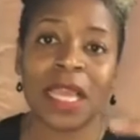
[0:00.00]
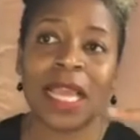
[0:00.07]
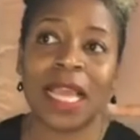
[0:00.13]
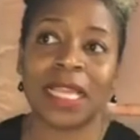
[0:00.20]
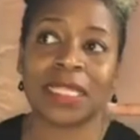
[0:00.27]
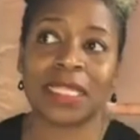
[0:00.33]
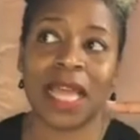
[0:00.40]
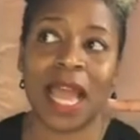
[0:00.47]

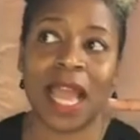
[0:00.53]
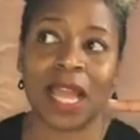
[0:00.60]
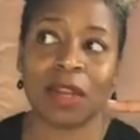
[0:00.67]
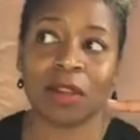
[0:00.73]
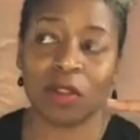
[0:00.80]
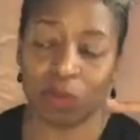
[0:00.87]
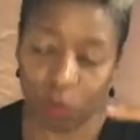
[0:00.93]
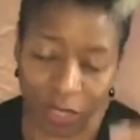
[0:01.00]
is that
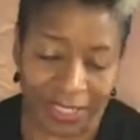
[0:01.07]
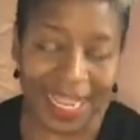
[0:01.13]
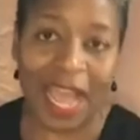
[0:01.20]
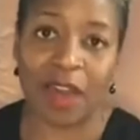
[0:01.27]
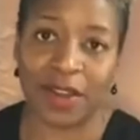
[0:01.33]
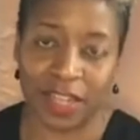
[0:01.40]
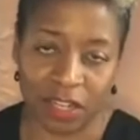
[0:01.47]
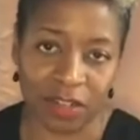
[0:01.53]
we're
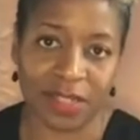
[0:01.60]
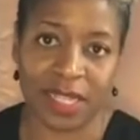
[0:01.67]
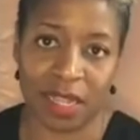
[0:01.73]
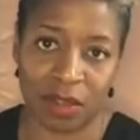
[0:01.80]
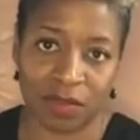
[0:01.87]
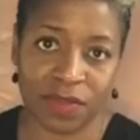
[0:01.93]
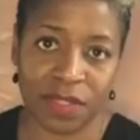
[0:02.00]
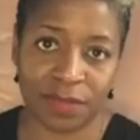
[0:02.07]
doubting
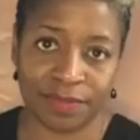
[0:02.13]
ourselves.